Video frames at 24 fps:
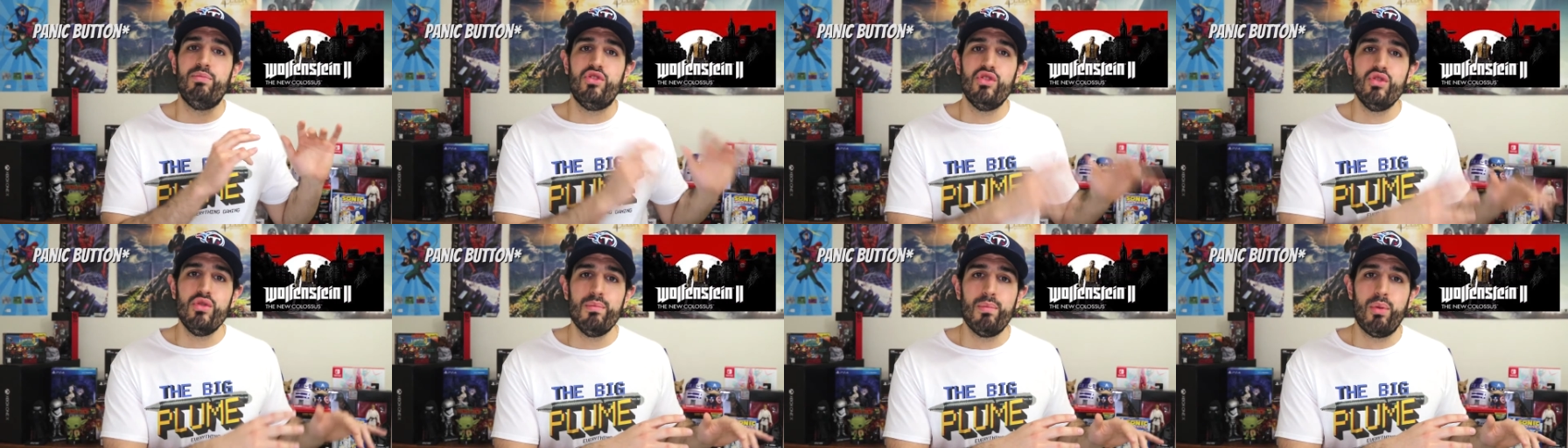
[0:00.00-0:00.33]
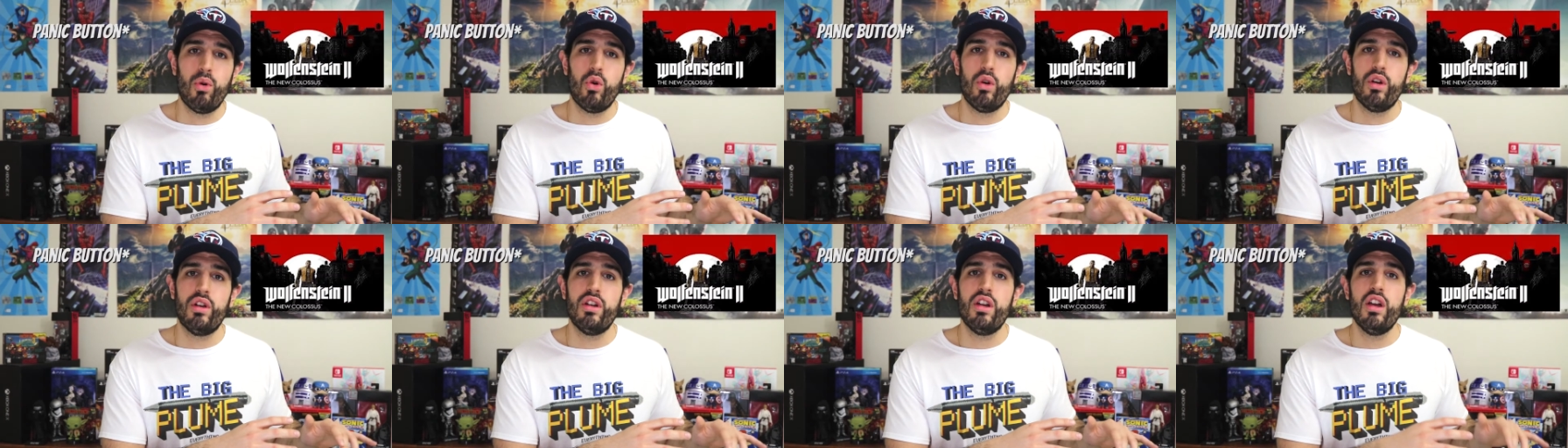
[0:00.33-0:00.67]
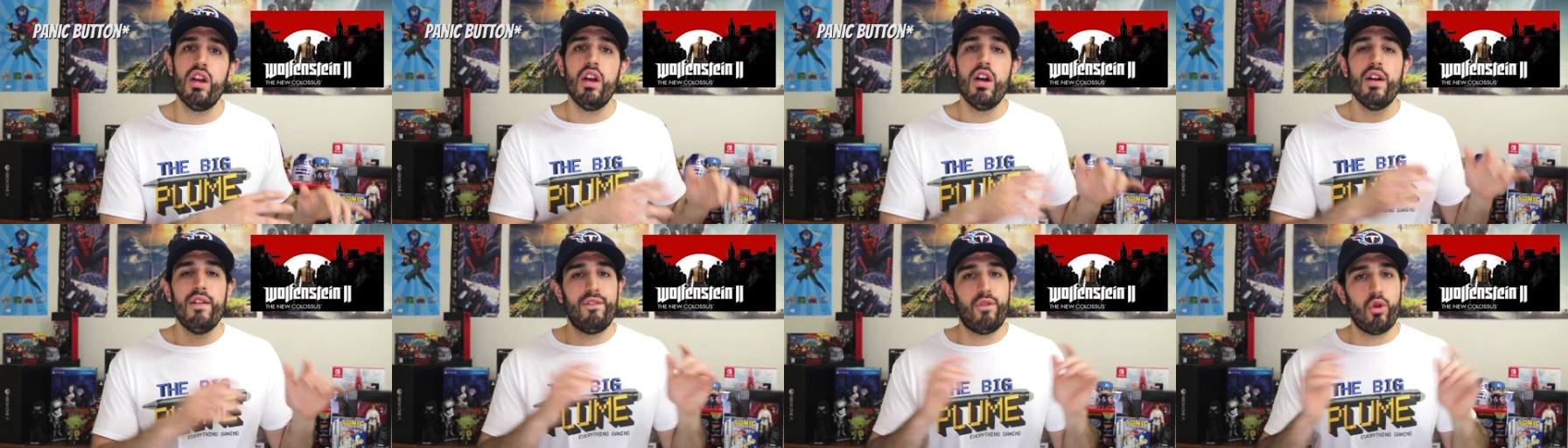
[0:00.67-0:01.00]
Doom port
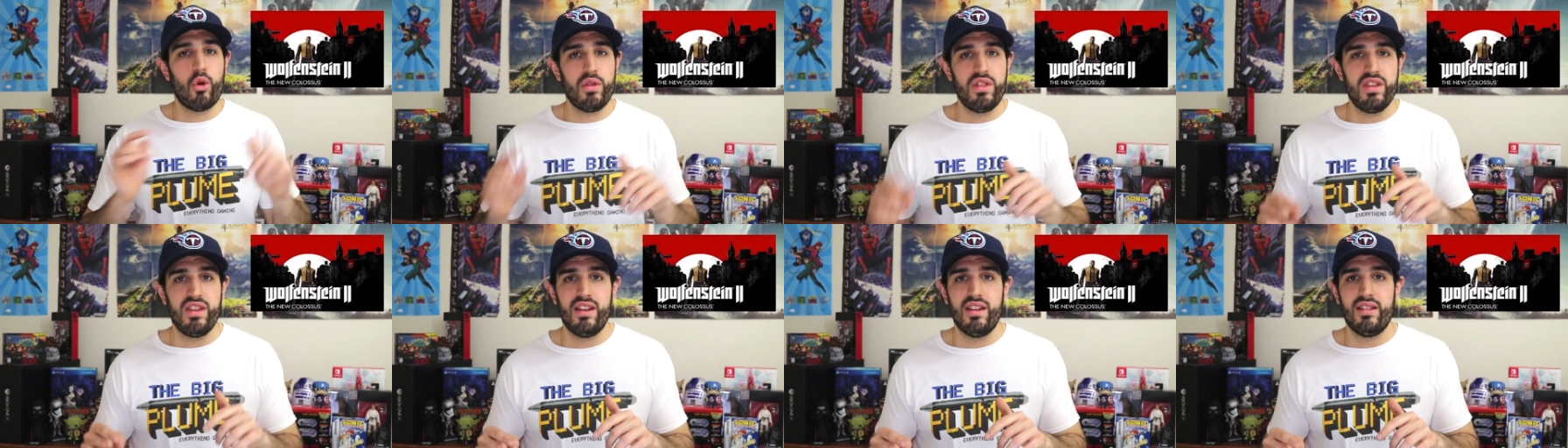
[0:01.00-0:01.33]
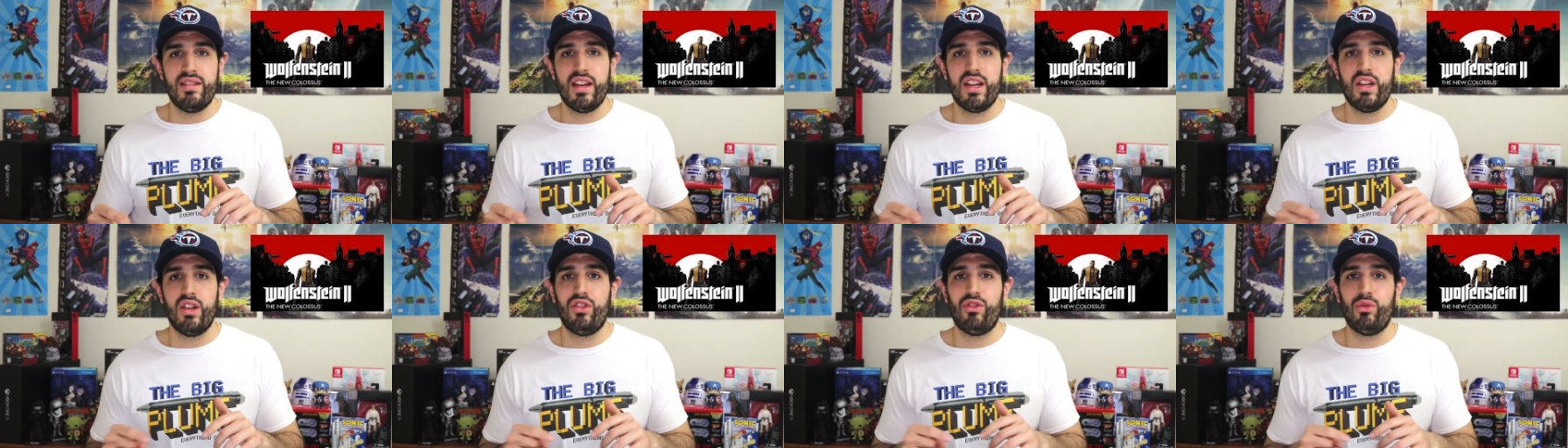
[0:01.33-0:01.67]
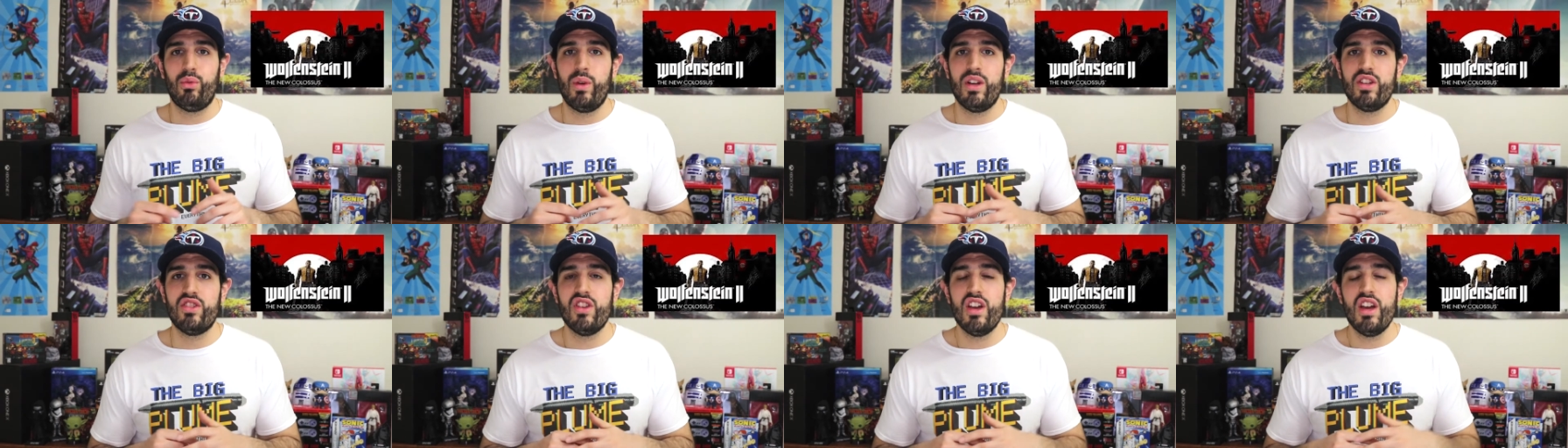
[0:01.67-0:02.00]
for the Nintendo
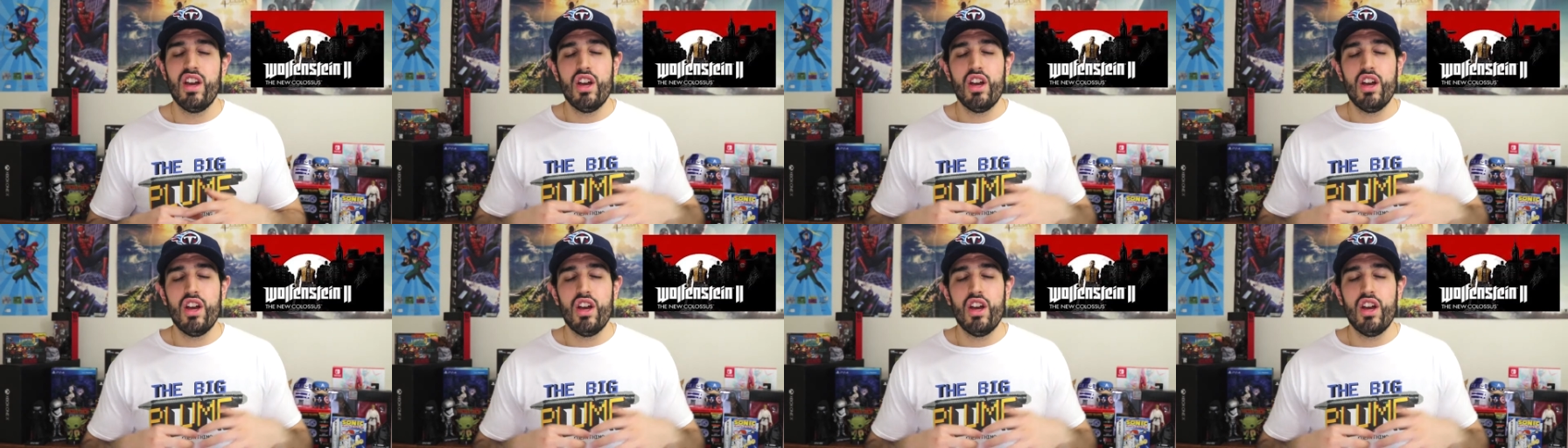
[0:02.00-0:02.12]
Switch.